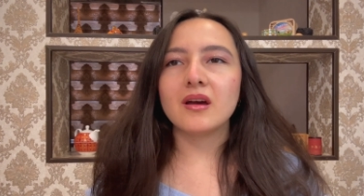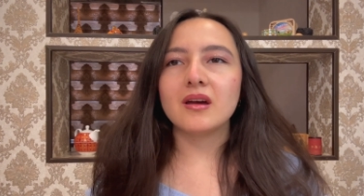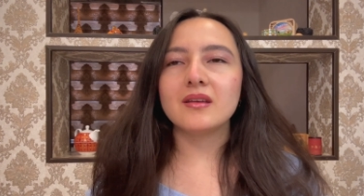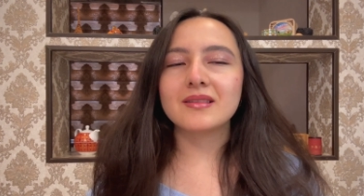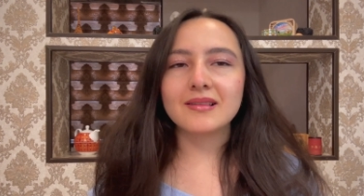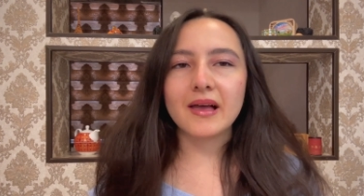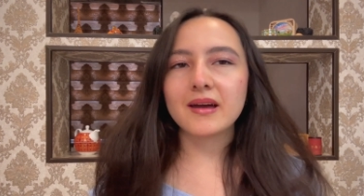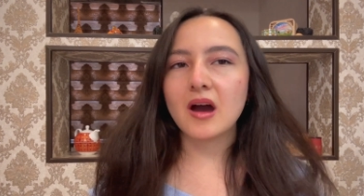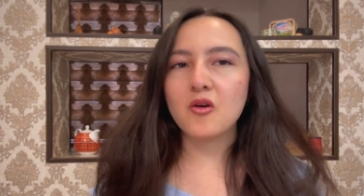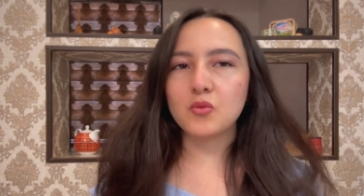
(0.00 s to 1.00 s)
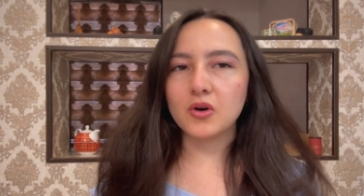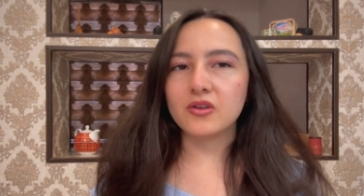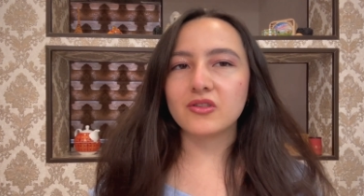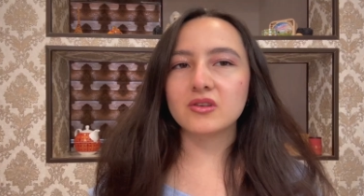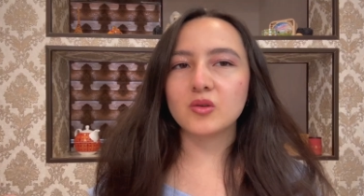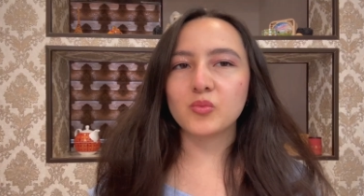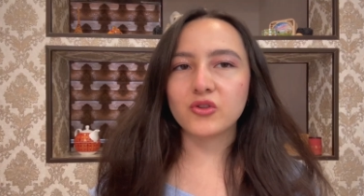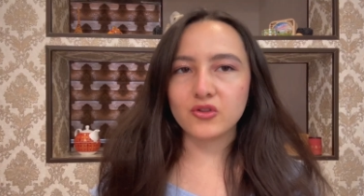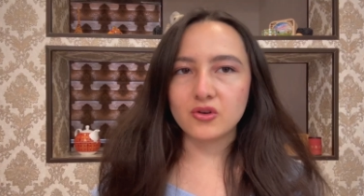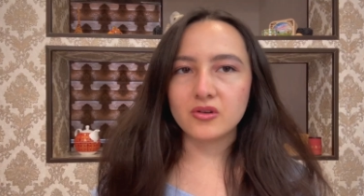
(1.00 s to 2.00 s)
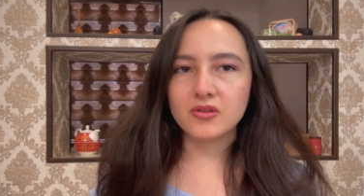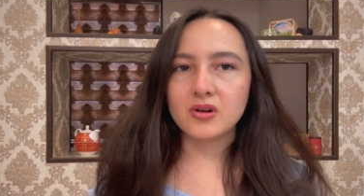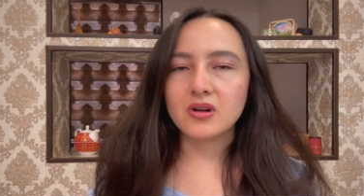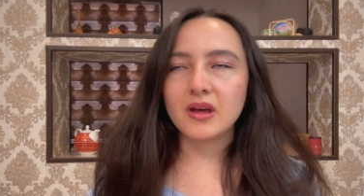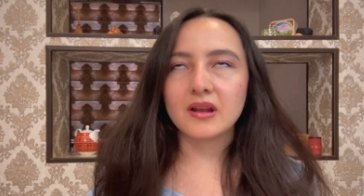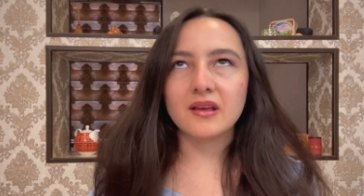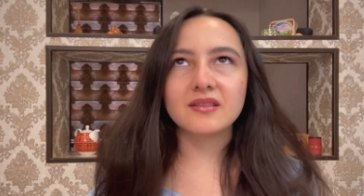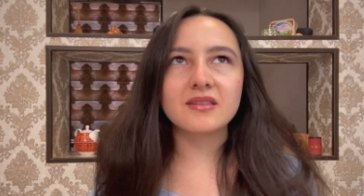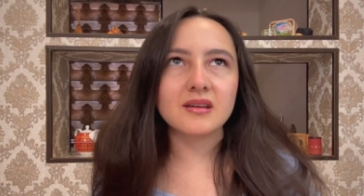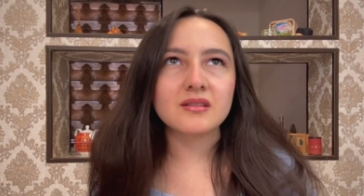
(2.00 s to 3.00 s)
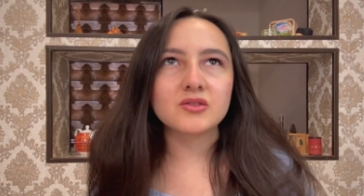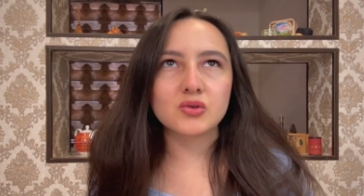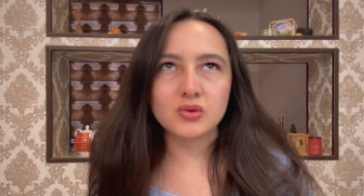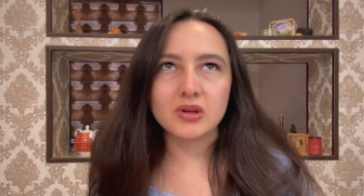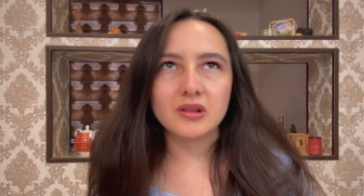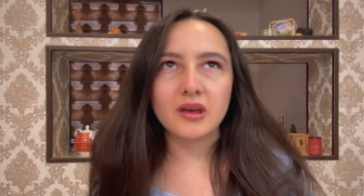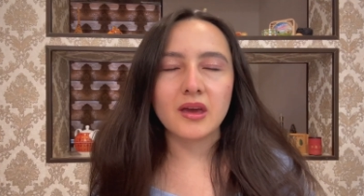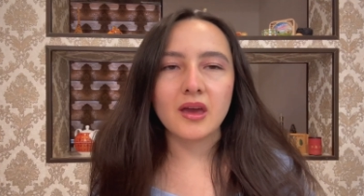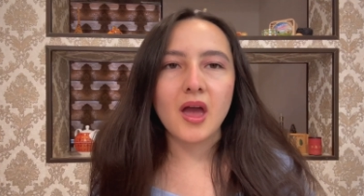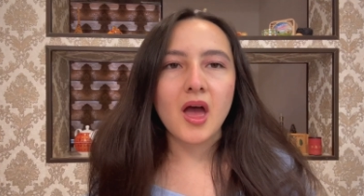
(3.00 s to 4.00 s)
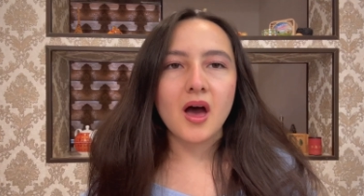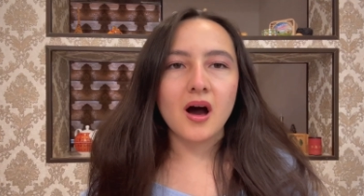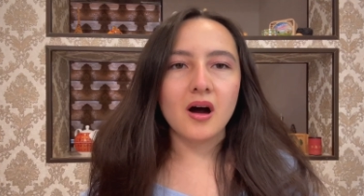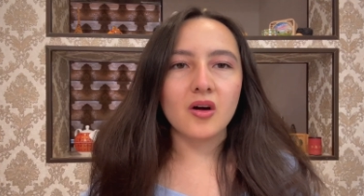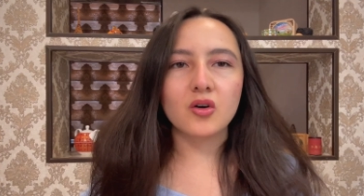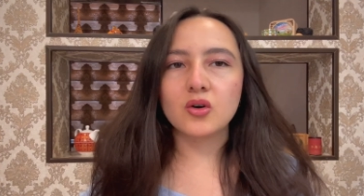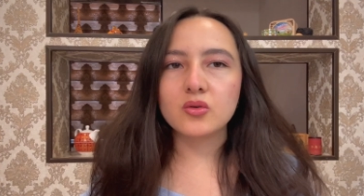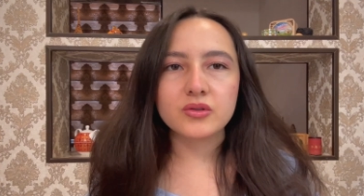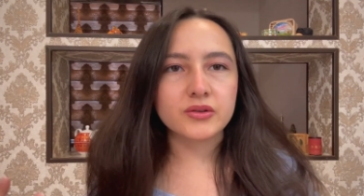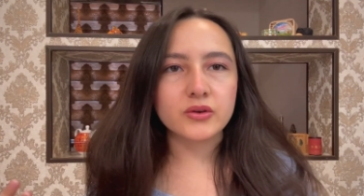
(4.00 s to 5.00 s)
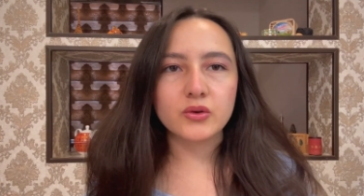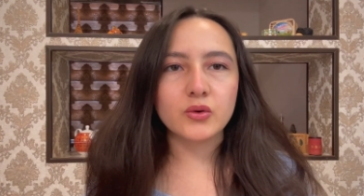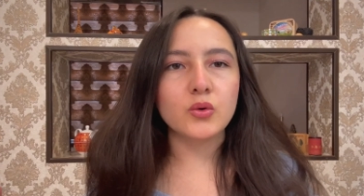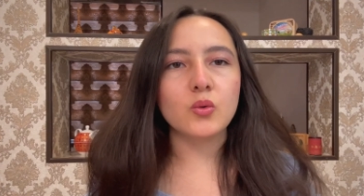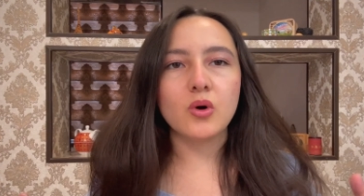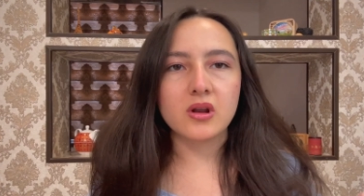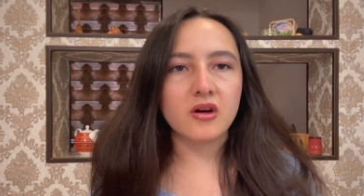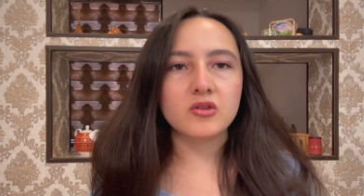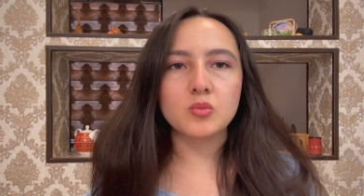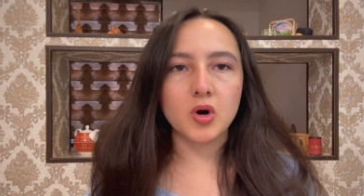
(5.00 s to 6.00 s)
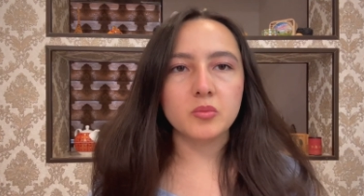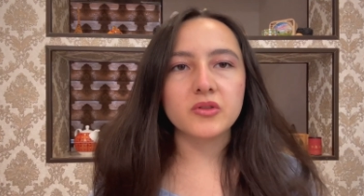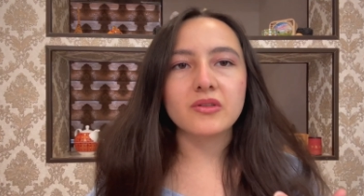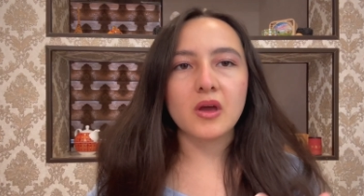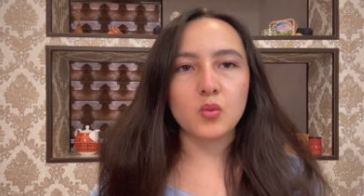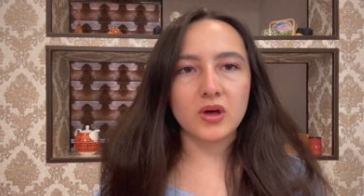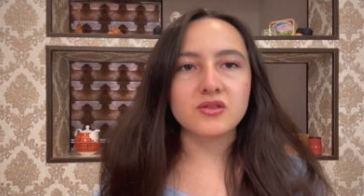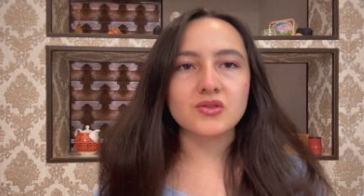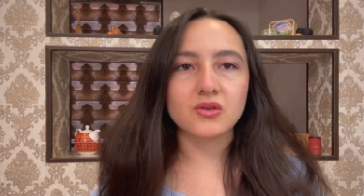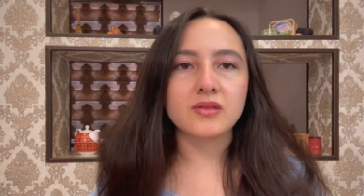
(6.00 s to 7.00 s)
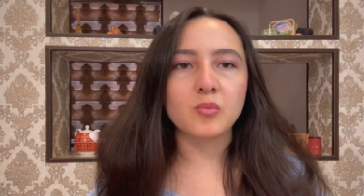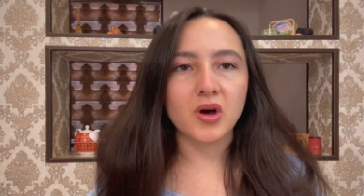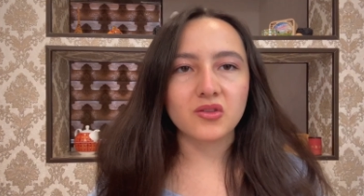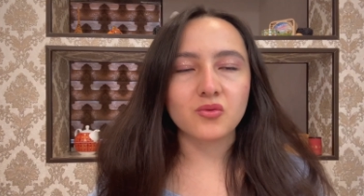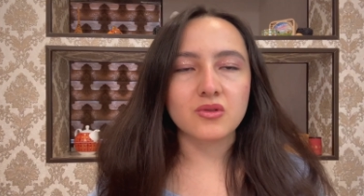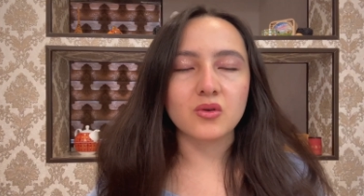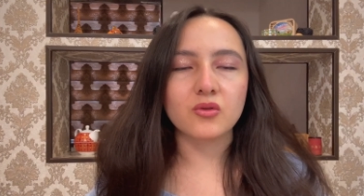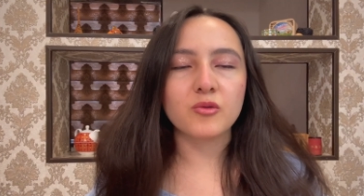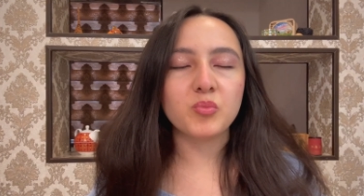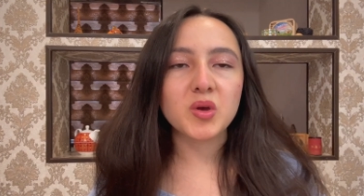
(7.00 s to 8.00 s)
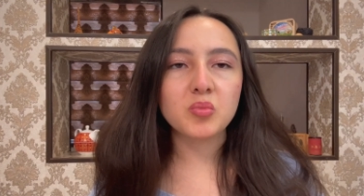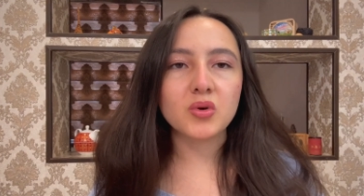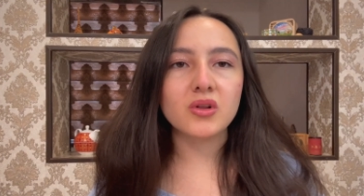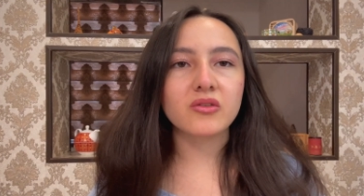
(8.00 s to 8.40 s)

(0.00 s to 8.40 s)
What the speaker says: It's like I was an observer and I didn't really go through whatever moments I went through in the past with those people.